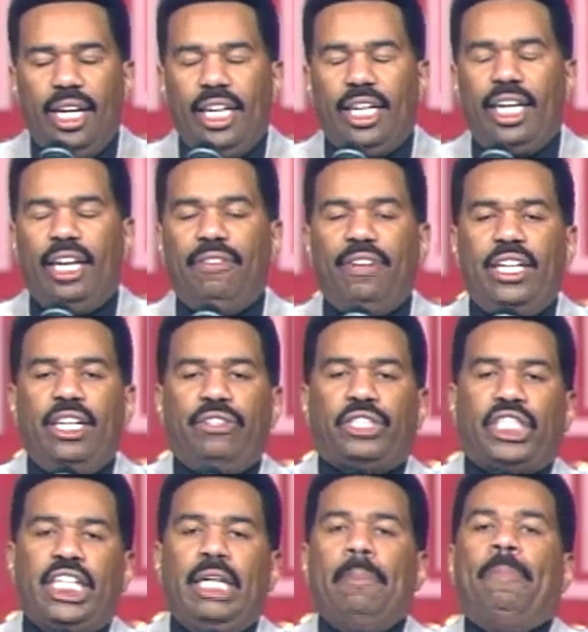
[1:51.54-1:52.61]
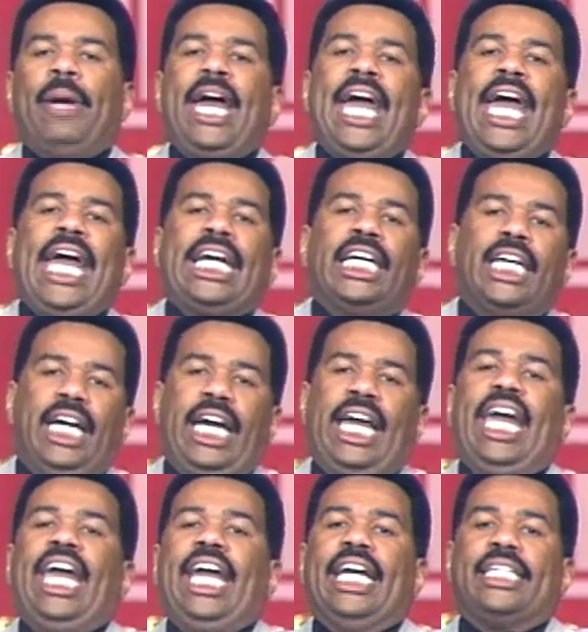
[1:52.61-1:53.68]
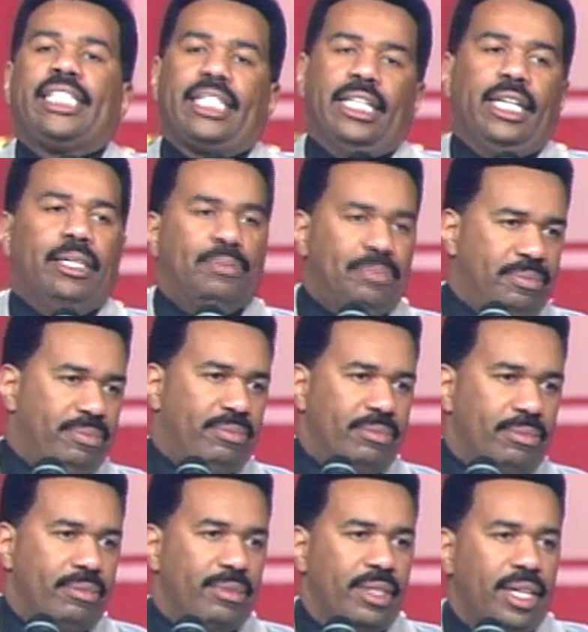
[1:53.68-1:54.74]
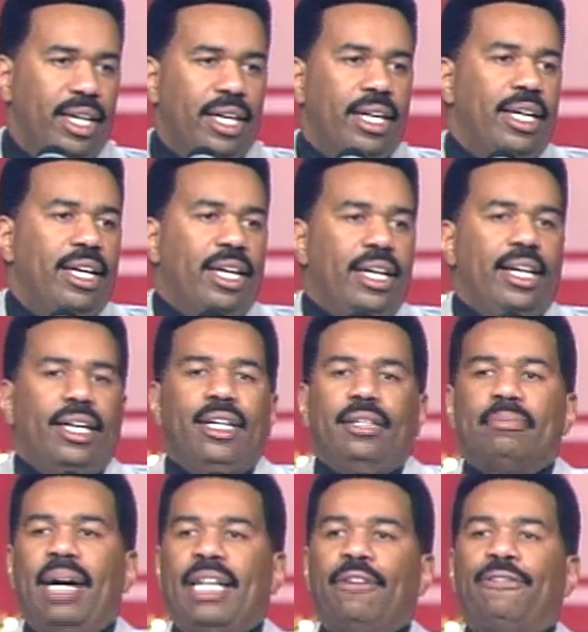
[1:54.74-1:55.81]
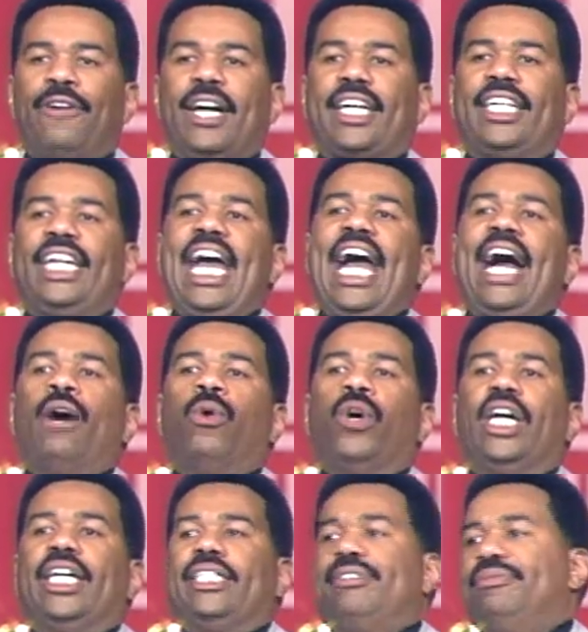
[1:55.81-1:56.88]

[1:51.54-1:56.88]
even if she bag her ass up, motherfucker, now what?